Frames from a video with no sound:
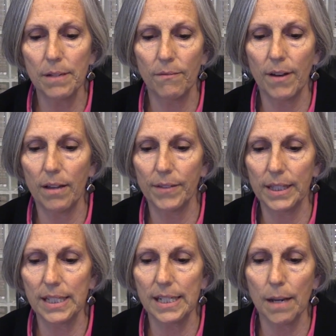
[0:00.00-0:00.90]
involving
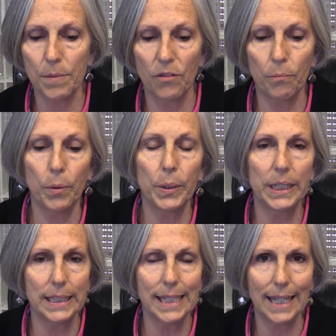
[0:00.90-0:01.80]
the steps of
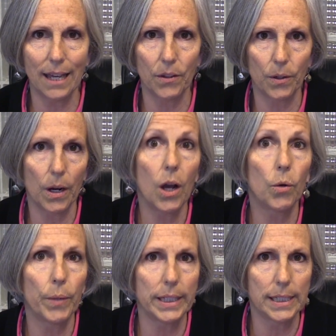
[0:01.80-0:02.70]
putting together a
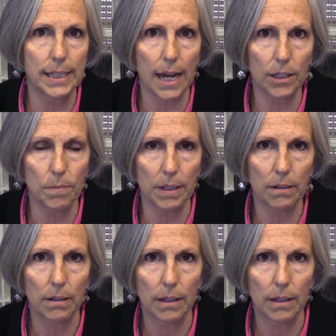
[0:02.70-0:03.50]
written document.